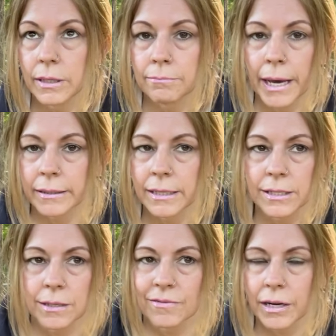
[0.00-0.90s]
in
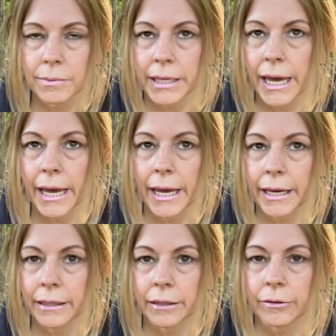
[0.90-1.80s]
magnesium, vitamin
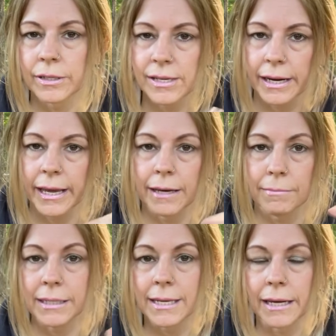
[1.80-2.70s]
K, and other things that I can't
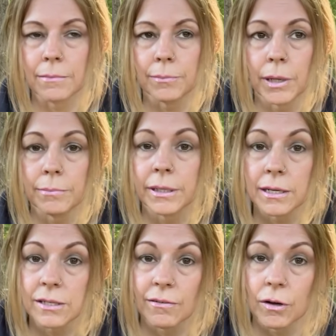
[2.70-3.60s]
maintain in my blood
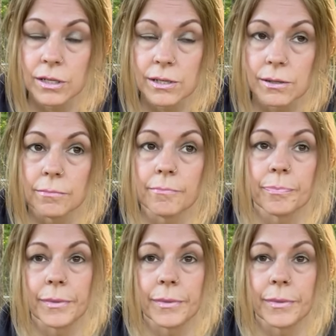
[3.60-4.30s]
because of autism.